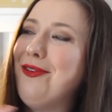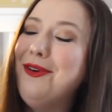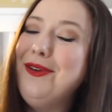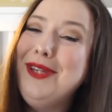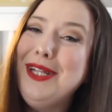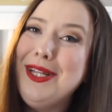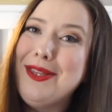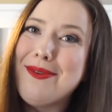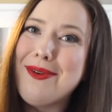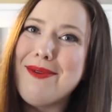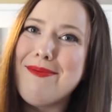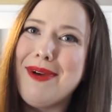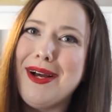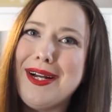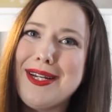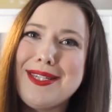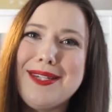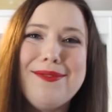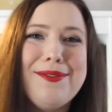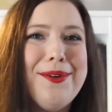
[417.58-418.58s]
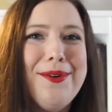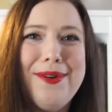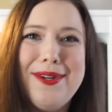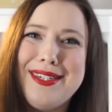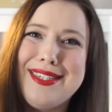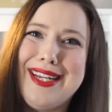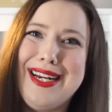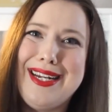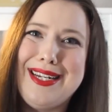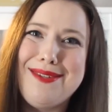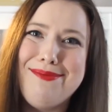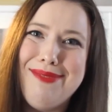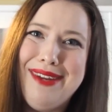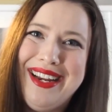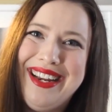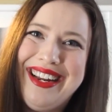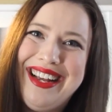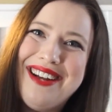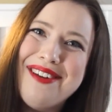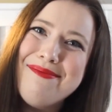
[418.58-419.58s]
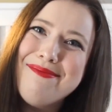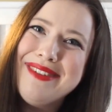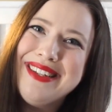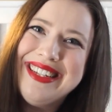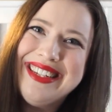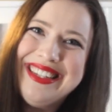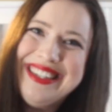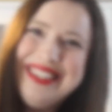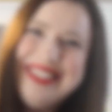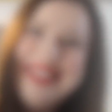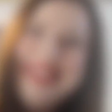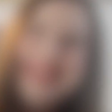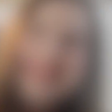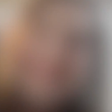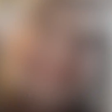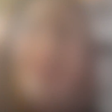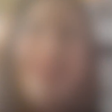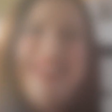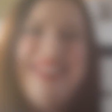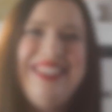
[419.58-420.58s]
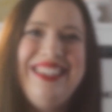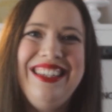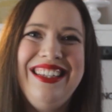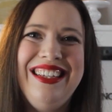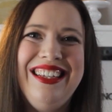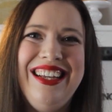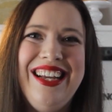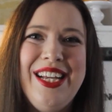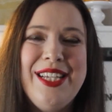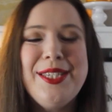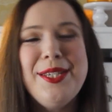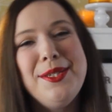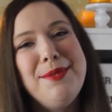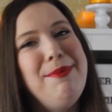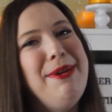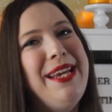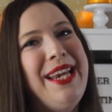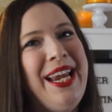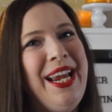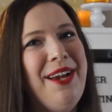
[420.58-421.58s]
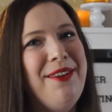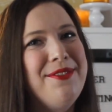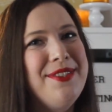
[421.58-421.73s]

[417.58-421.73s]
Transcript: for only $3, of course I had to pick it up. So speaking